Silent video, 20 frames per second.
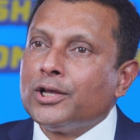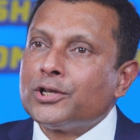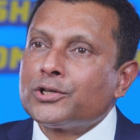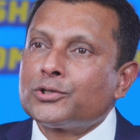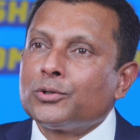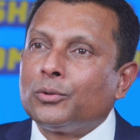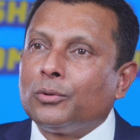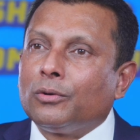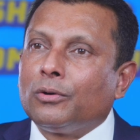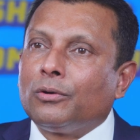
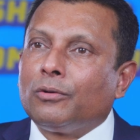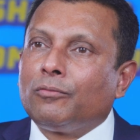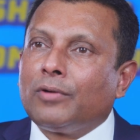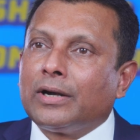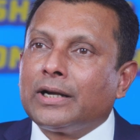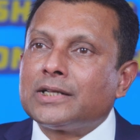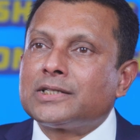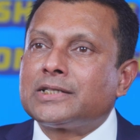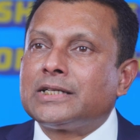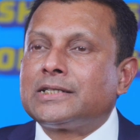So
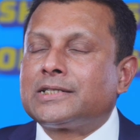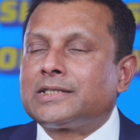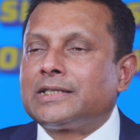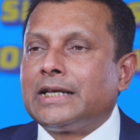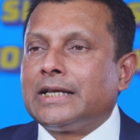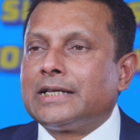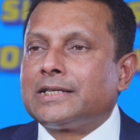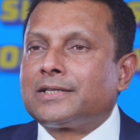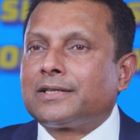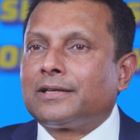what does it
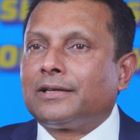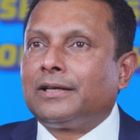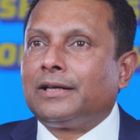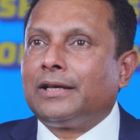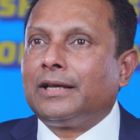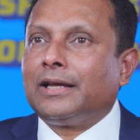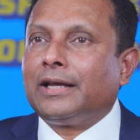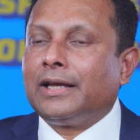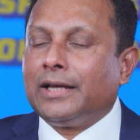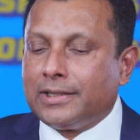says?
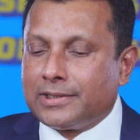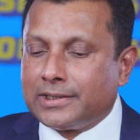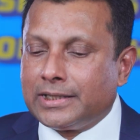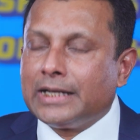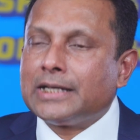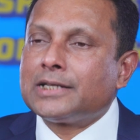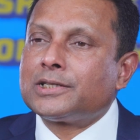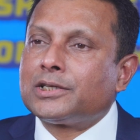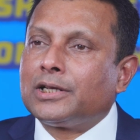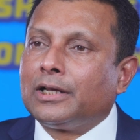It says